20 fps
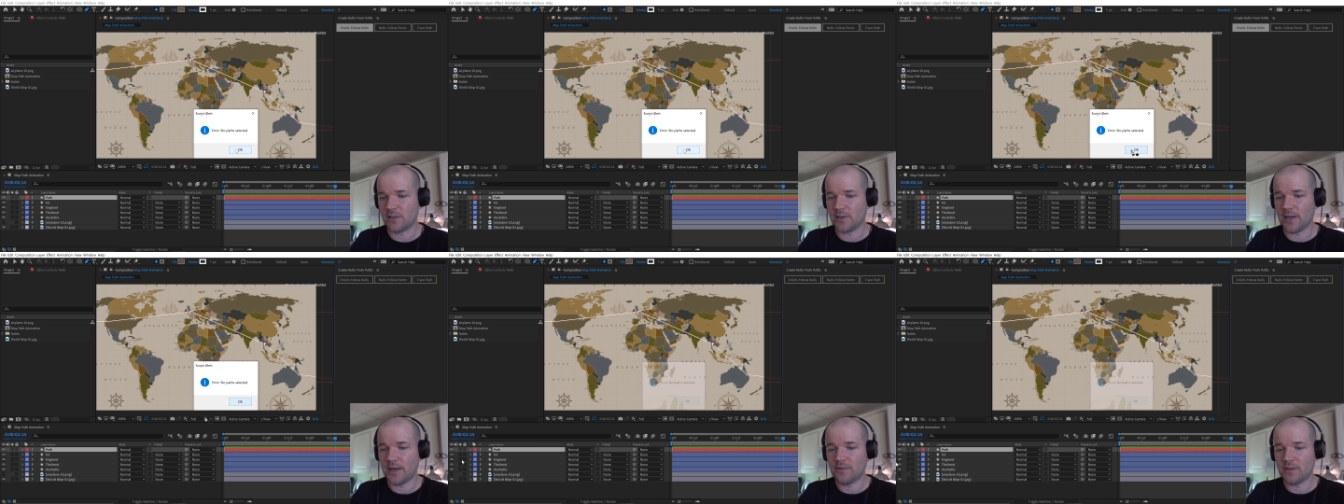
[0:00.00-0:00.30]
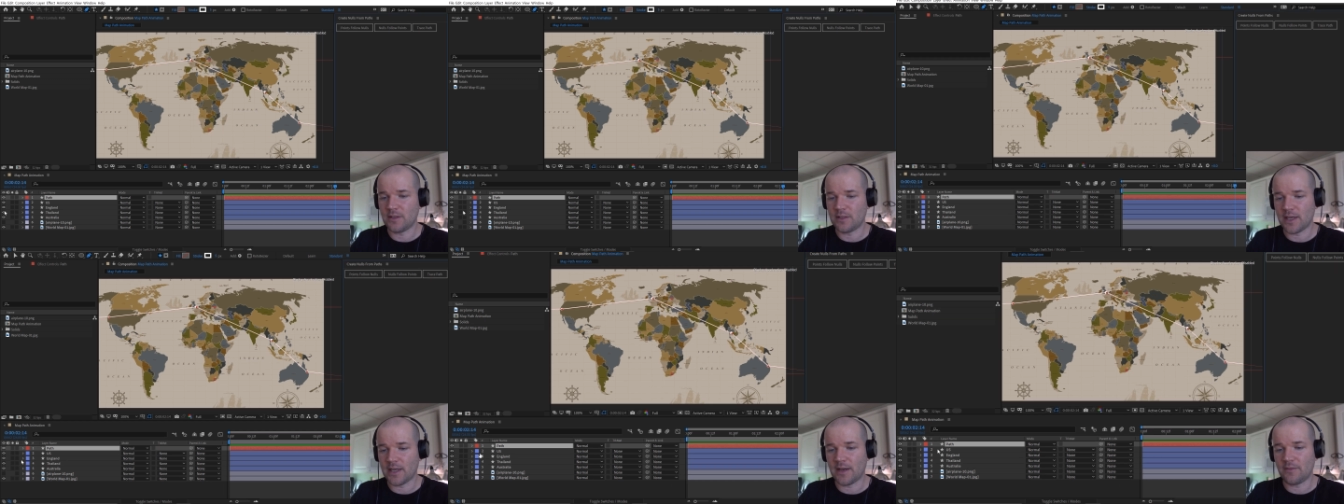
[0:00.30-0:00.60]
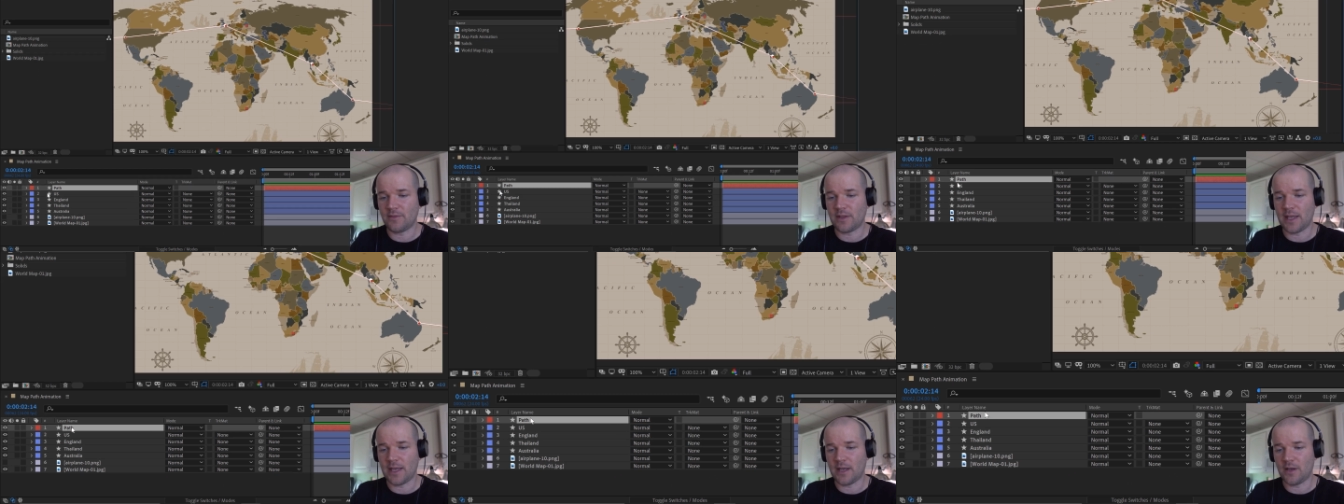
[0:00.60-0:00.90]
So I have to
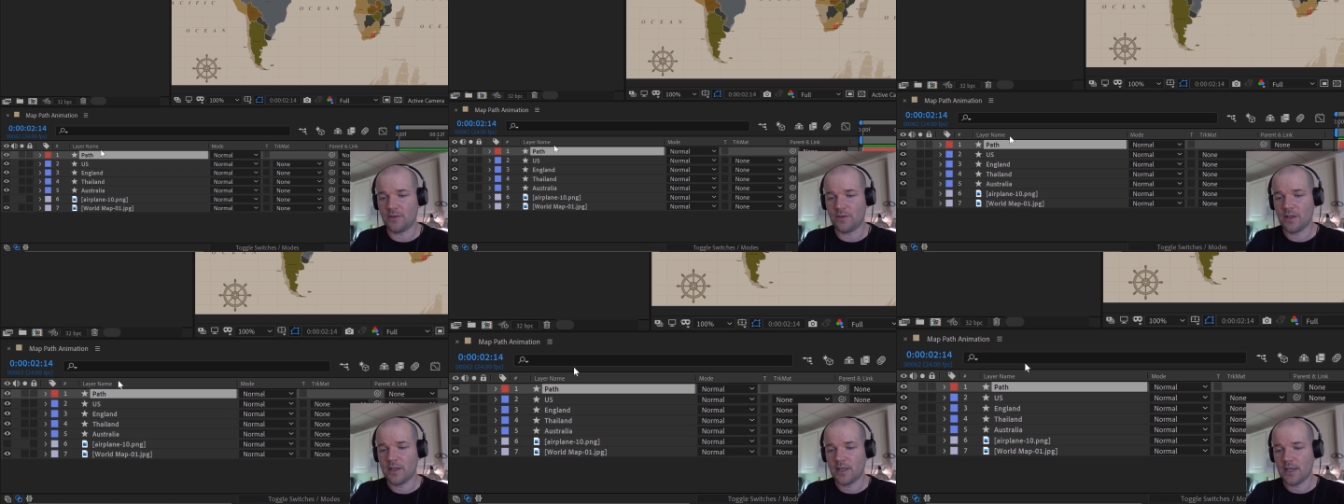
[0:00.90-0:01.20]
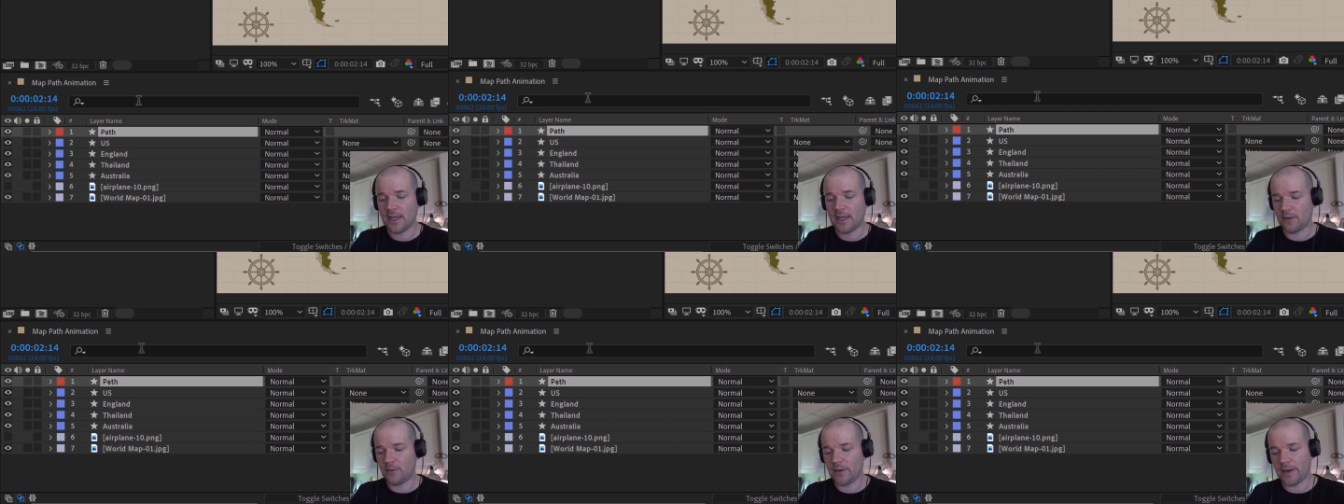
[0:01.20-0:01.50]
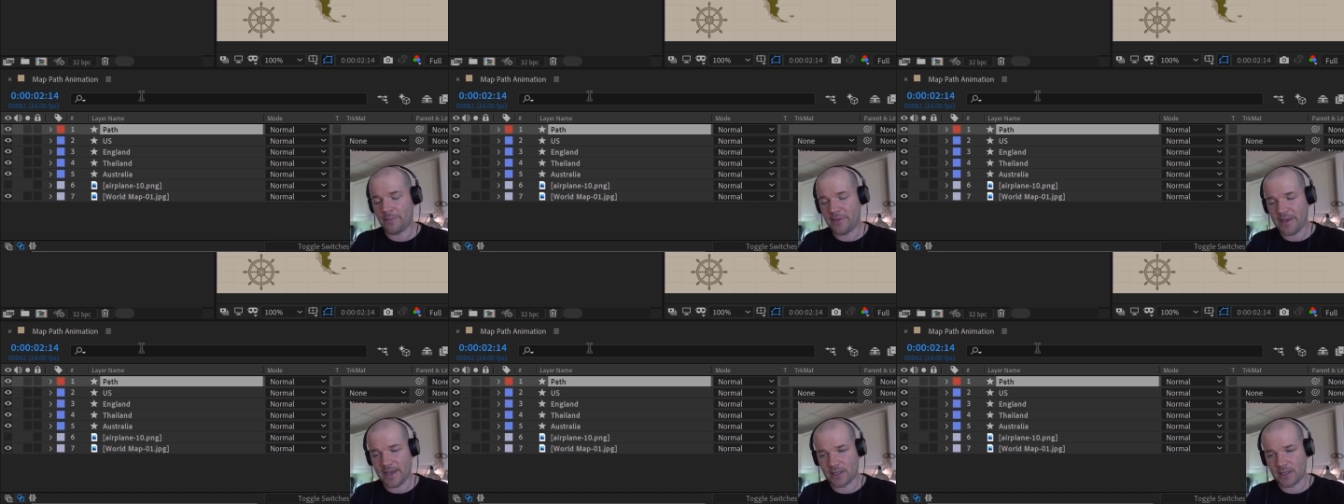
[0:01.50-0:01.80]
dive down and
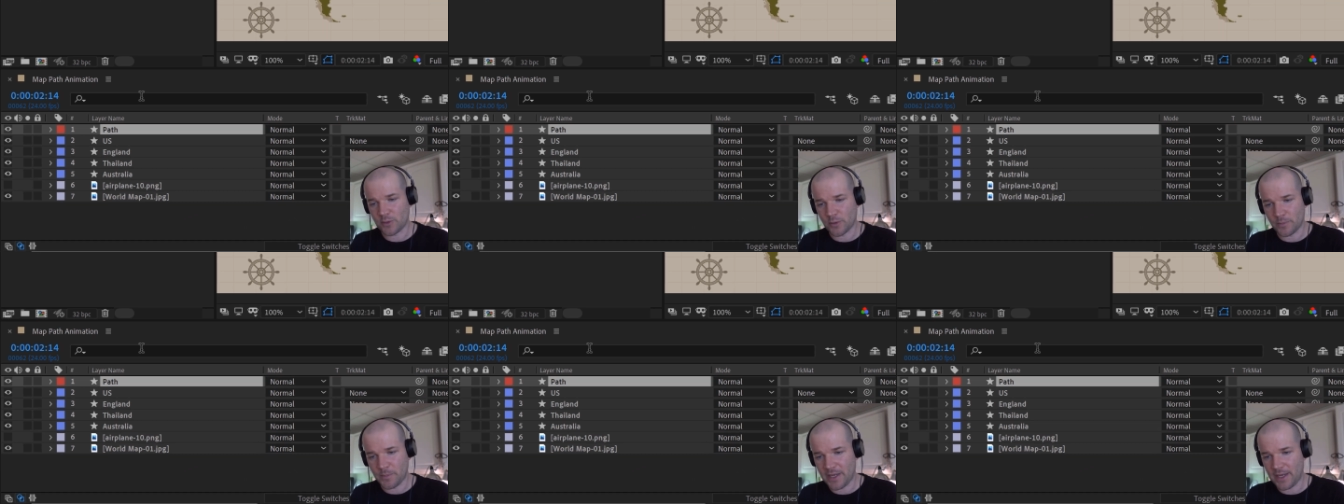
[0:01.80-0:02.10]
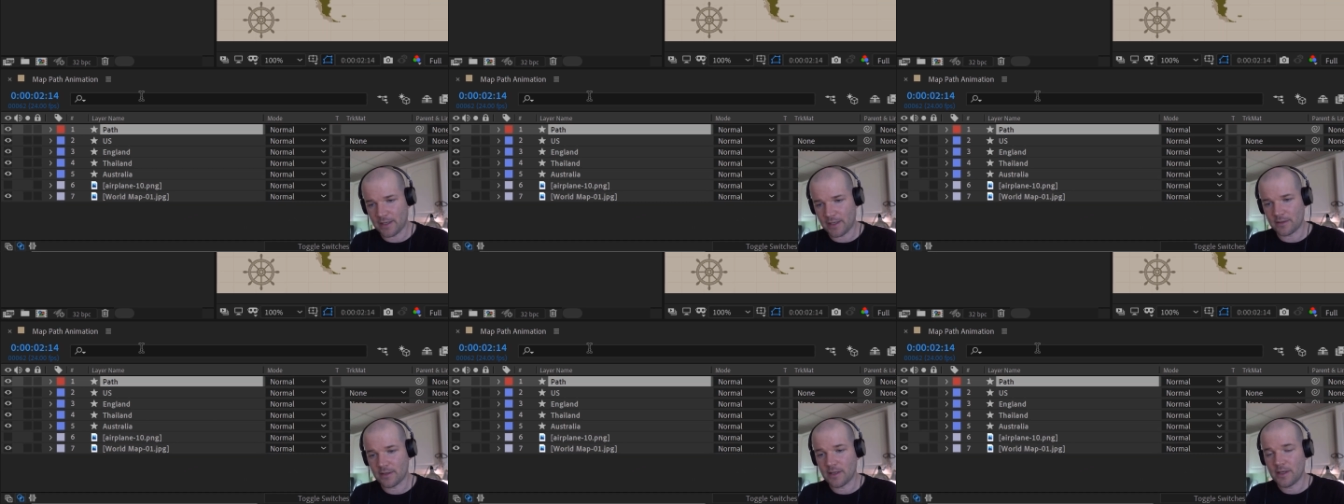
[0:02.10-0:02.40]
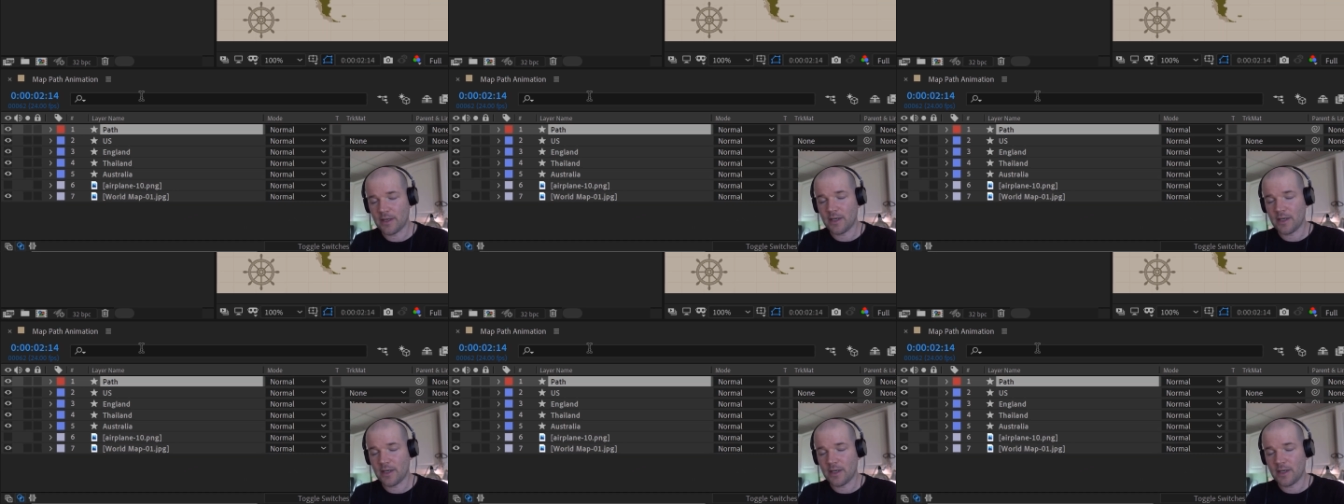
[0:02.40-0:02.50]
grab the actual path.